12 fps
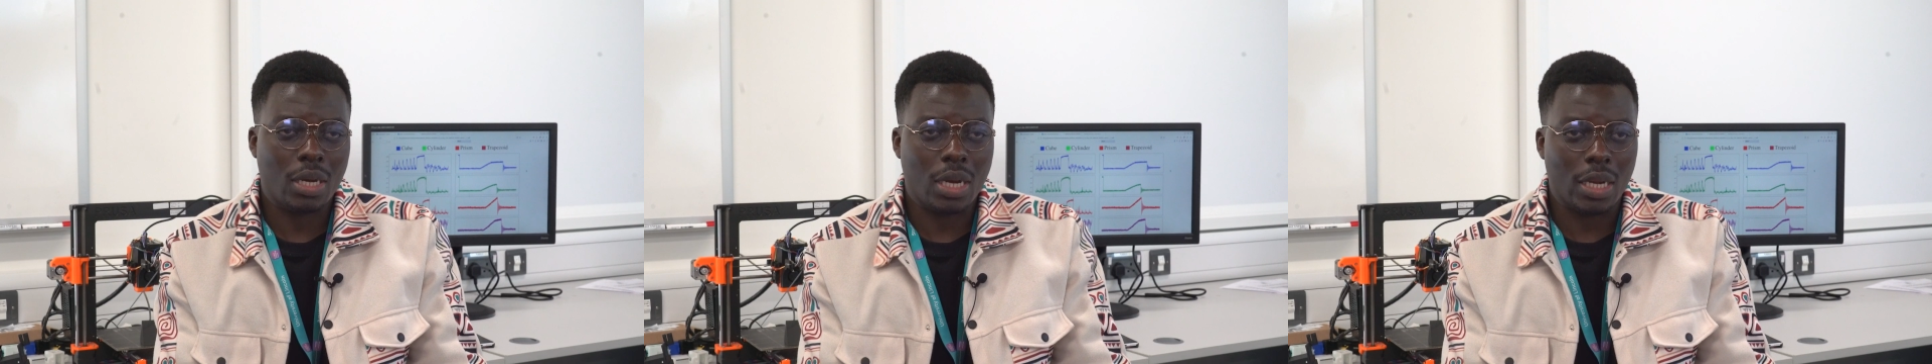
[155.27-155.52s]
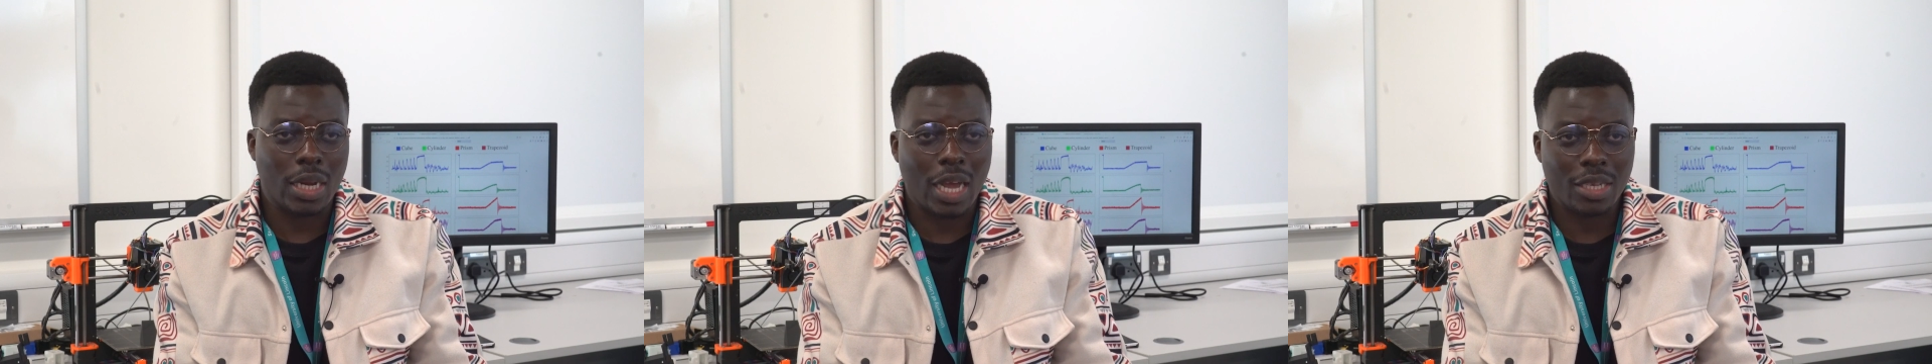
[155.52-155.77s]

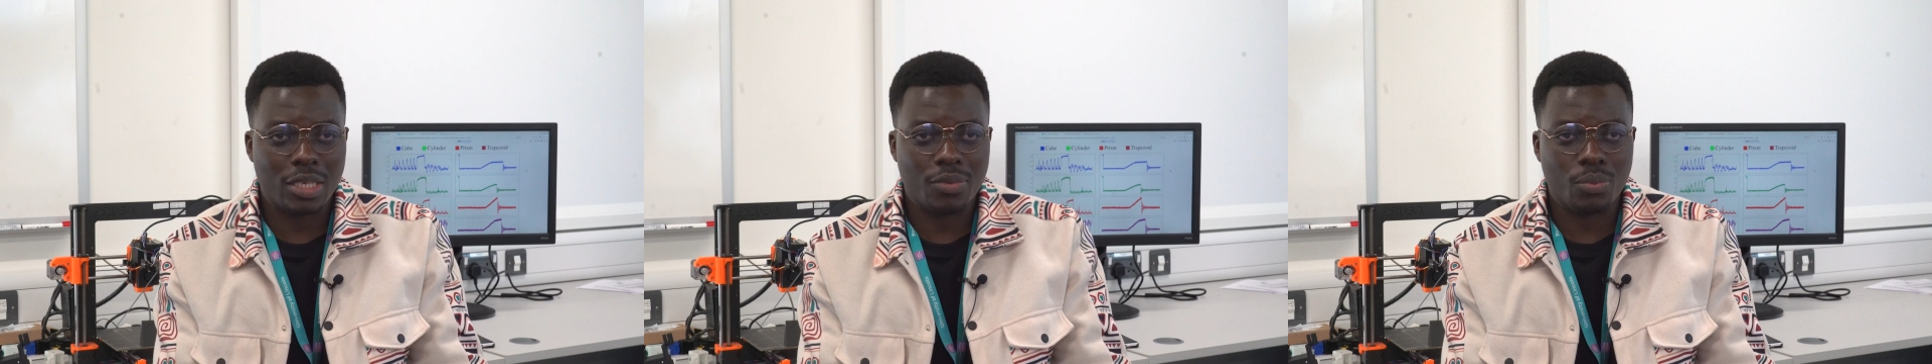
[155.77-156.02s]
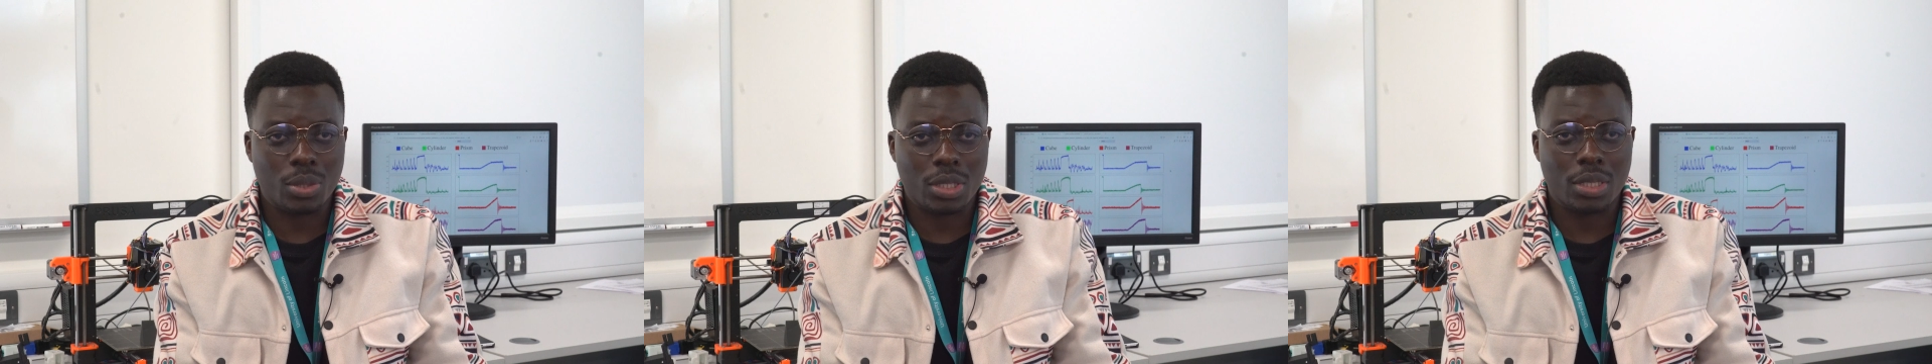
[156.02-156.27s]
and
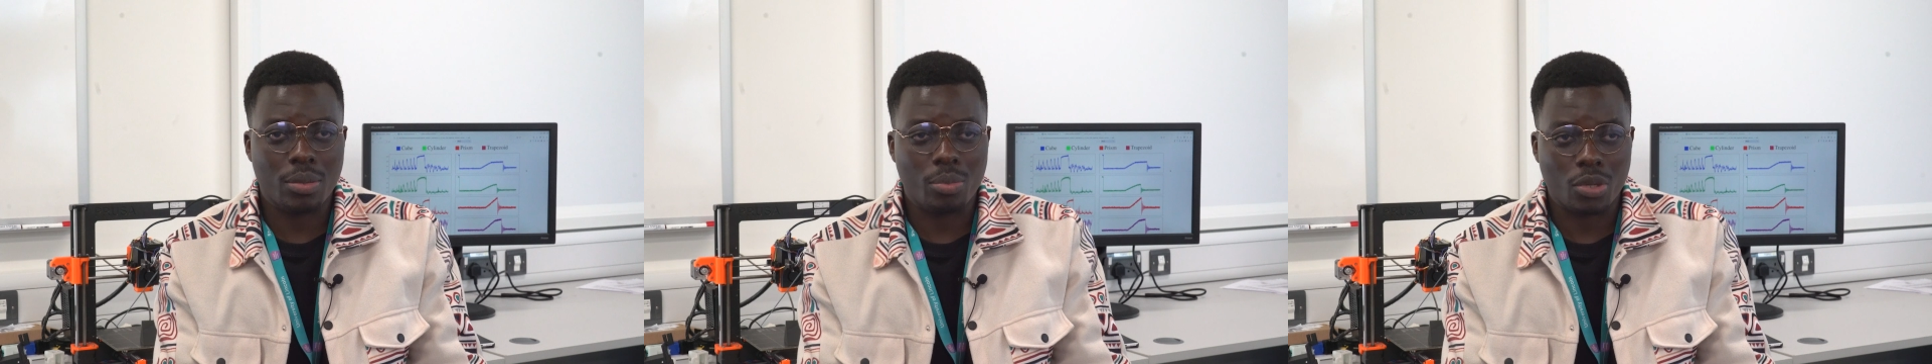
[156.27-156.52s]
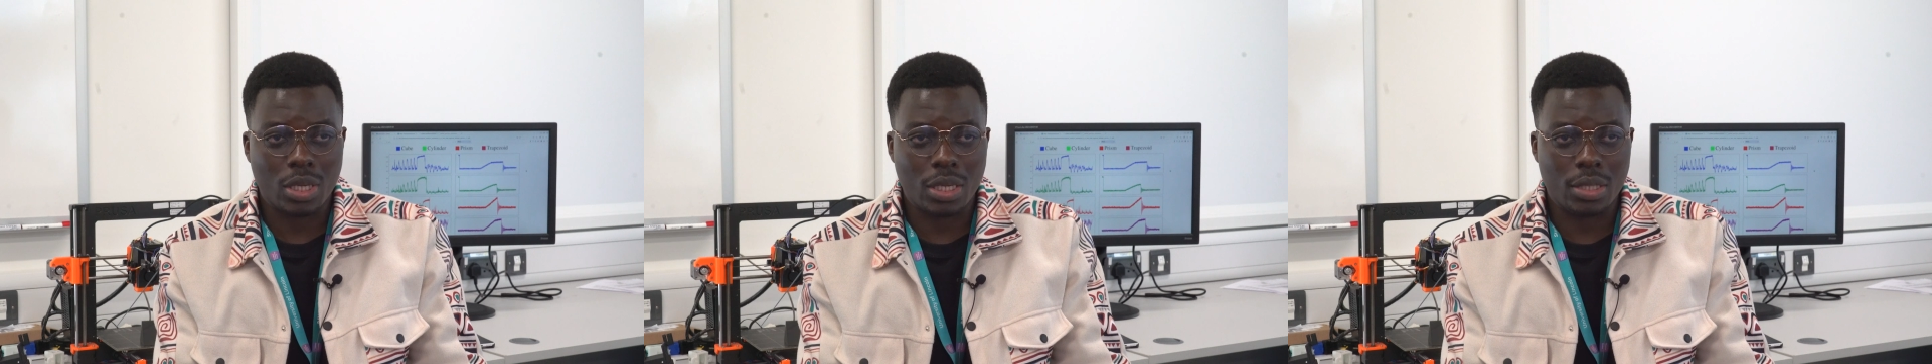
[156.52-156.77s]
active whisking
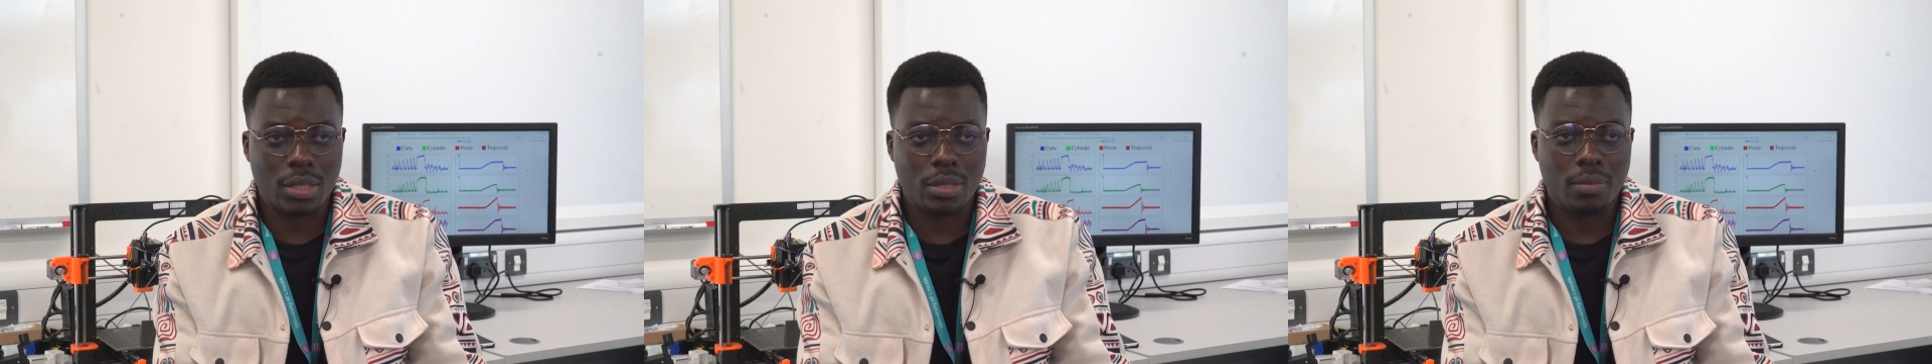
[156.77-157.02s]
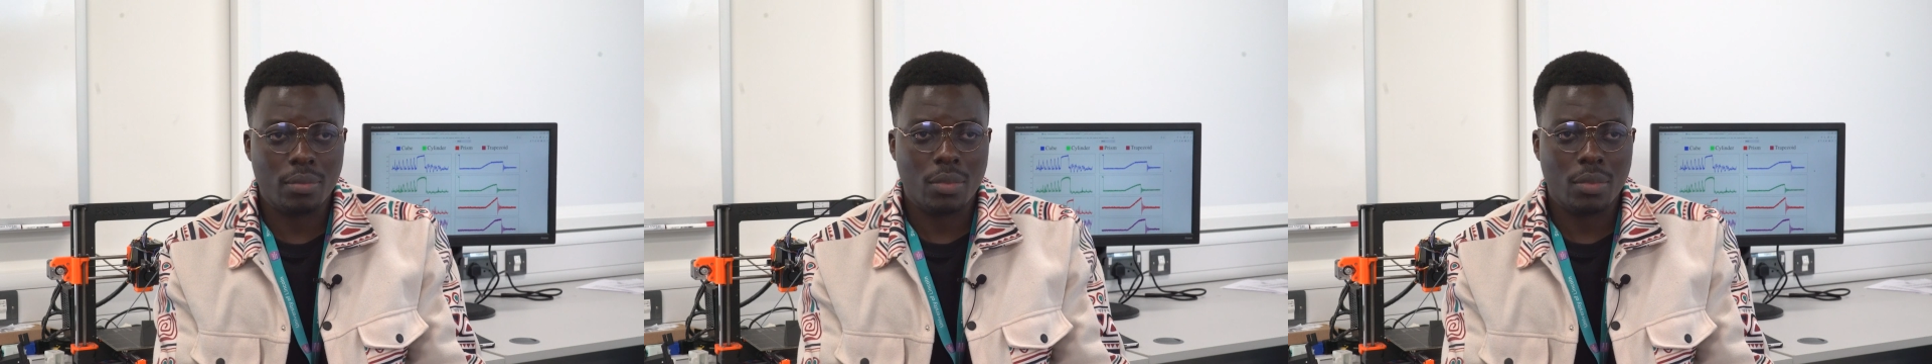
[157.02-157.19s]
modality.